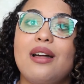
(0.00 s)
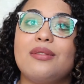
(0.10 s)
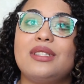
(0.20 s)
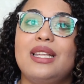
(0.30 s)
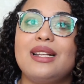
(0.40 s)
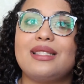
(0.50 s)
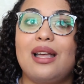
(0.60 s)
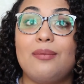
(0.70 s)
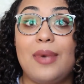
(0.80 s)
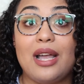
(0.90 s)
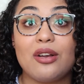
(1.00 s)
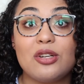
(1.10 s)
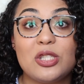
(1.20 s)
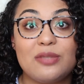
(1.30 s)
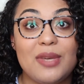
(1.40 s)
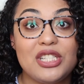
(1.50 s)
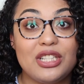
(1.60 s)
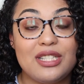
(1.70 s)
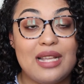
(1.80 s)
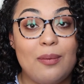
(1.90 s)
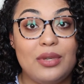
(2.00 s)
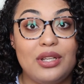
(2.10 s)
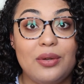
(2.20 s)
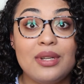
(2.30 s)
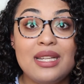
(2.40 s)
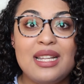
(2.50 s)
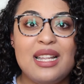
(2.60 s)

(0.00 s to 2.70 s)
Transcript: I'll link down my curl specialist down below.